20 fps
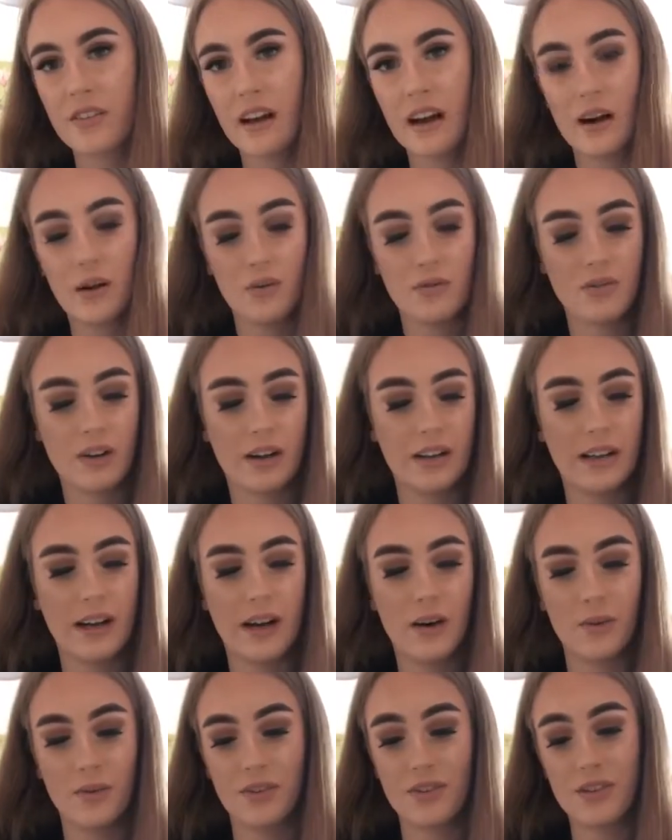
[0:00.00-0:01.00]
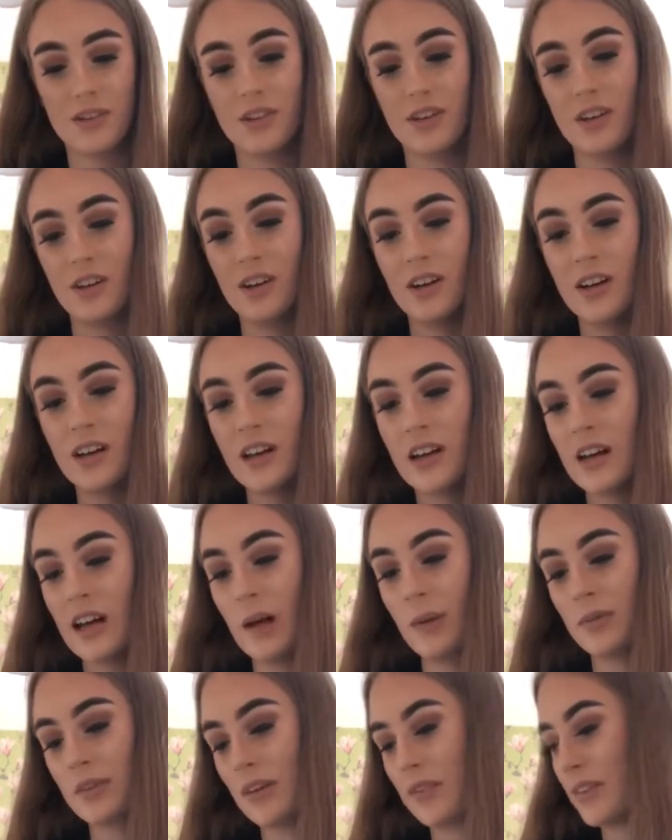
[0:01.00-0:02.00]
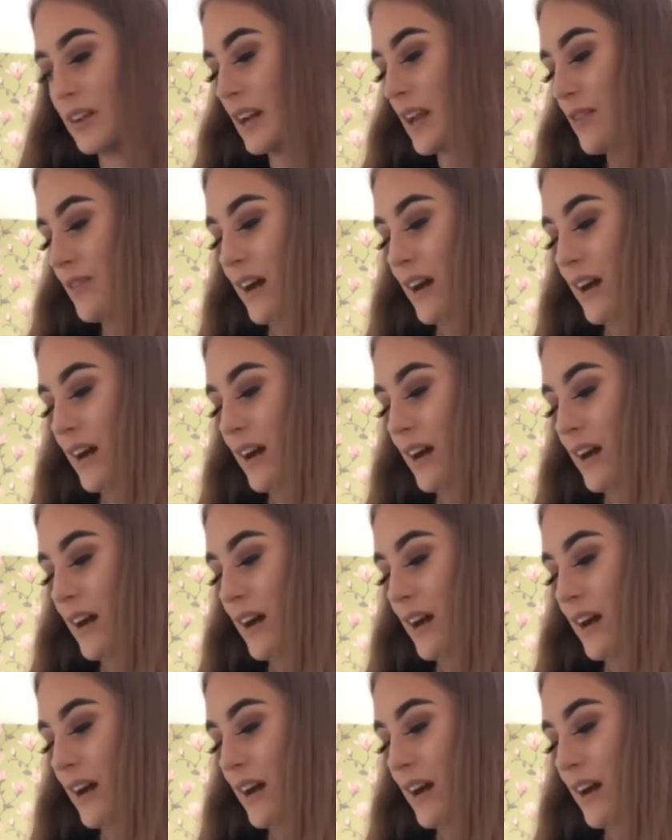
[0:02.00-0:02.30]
it out right now, so I just have to leave